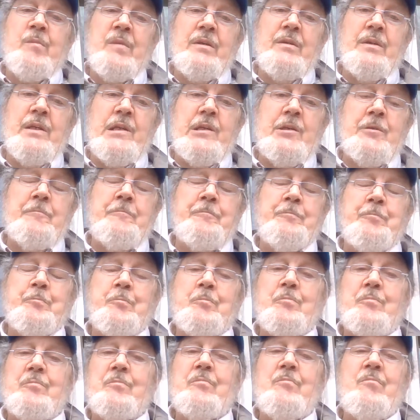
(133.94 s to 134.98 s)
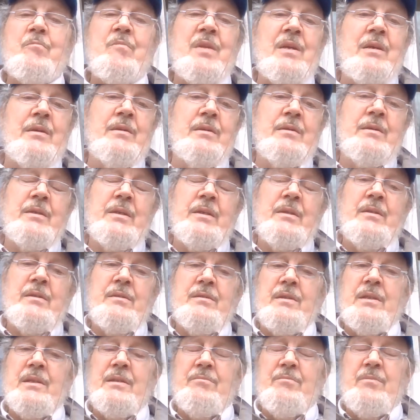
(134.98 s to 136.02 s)
you know,
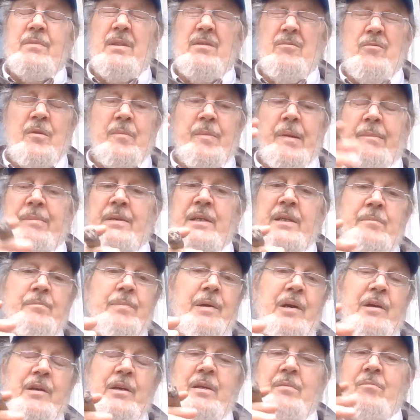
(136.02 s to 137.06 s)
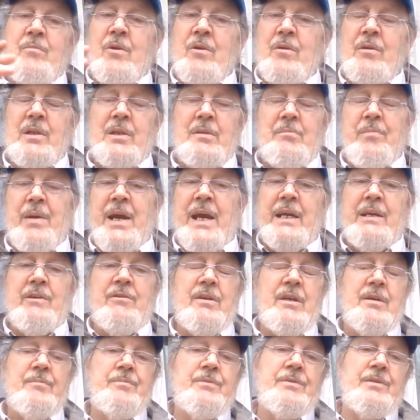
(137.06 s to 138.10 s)
the Republican Party morally
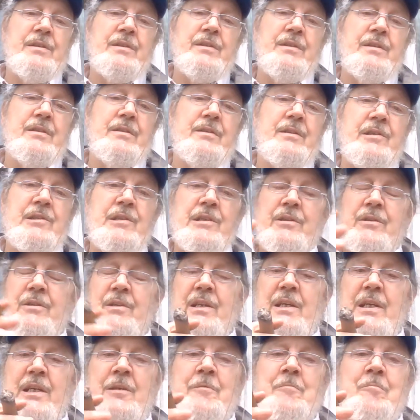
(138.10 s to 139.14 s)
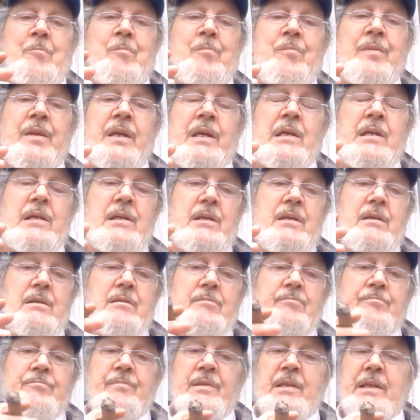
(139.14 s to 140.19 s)
bankrupt, clearly.
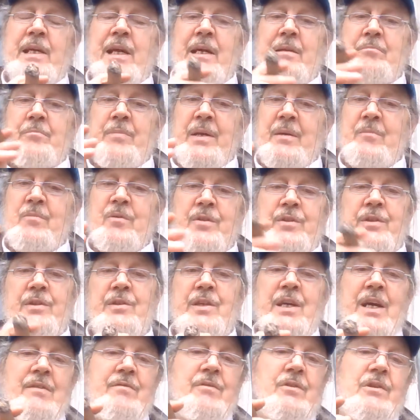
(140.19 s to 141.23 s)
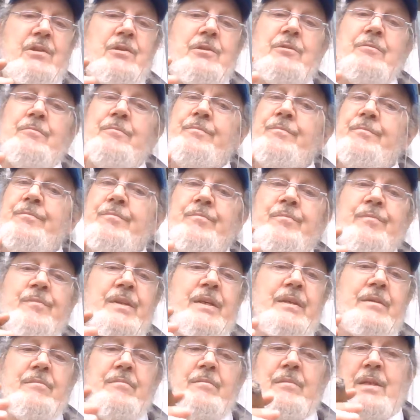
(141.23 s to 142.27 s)
They got in bed with the devil.
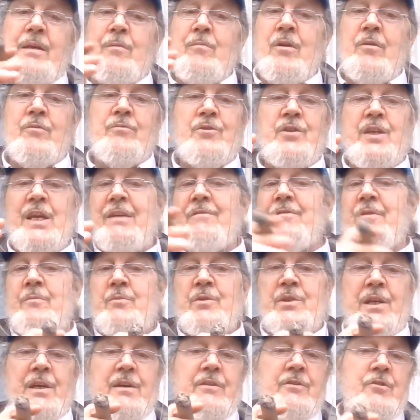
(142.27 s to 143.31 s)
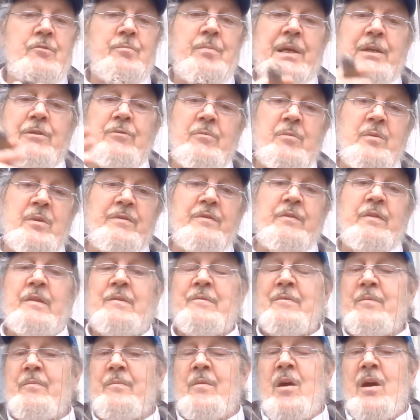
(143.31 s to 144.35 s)
They won't save themselves by removing him
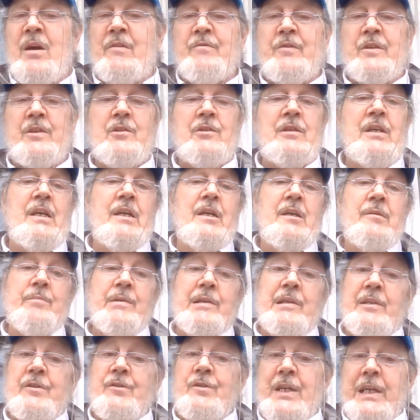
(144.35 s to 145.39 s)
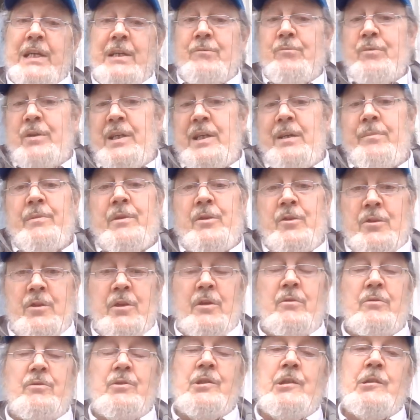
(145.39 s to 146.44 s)
from office, but at least they can redeem their
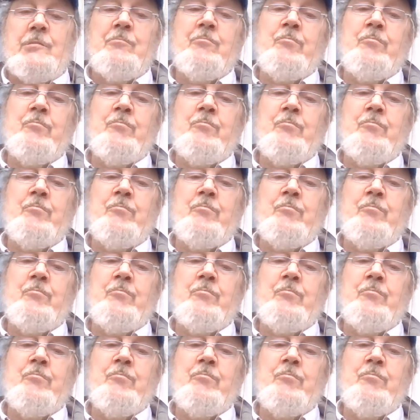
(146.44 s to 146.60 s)
souls.